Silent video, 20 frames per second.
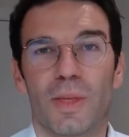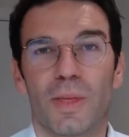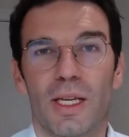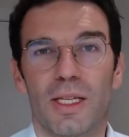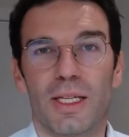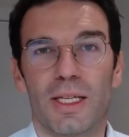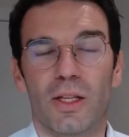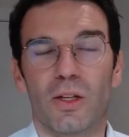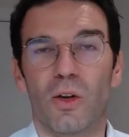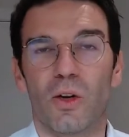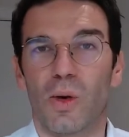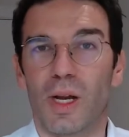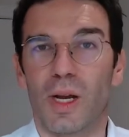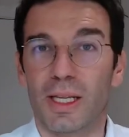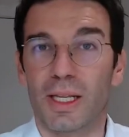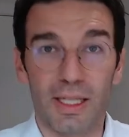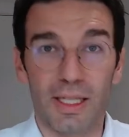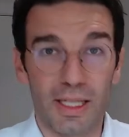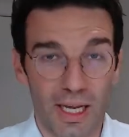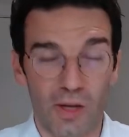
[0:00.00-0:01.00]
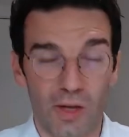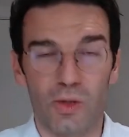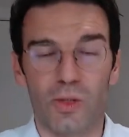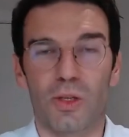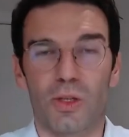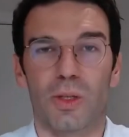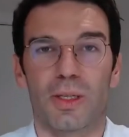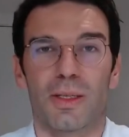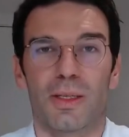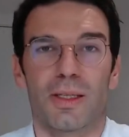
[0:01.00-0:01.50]
Is that correct? And can
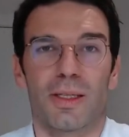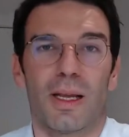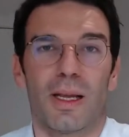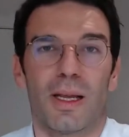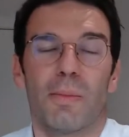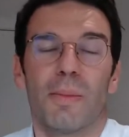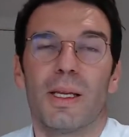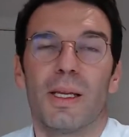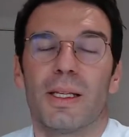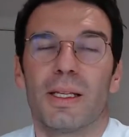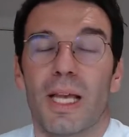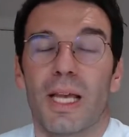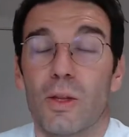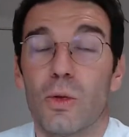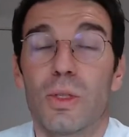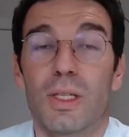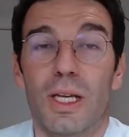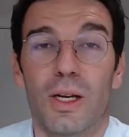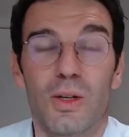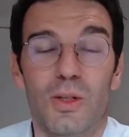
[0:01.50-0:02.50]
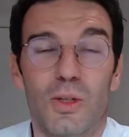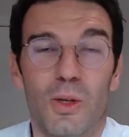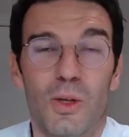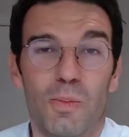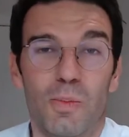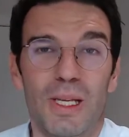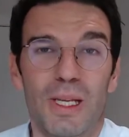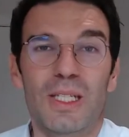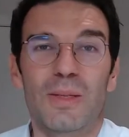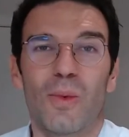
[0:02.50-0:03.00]
you tell us a
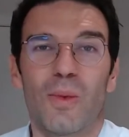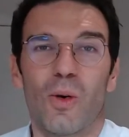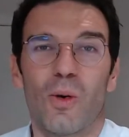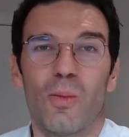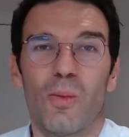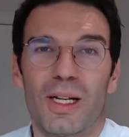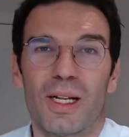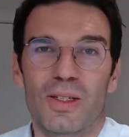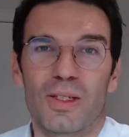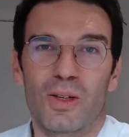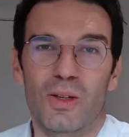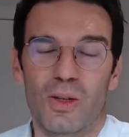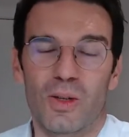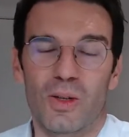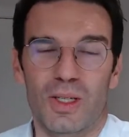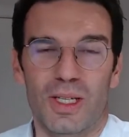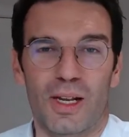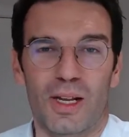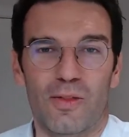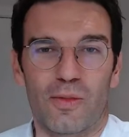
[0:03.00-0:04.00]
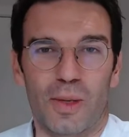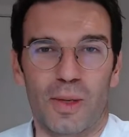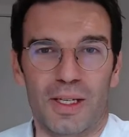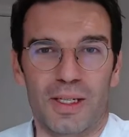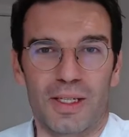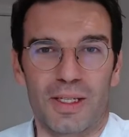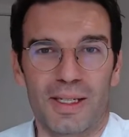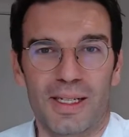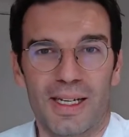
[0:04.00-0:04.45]
bit more about yourself, please?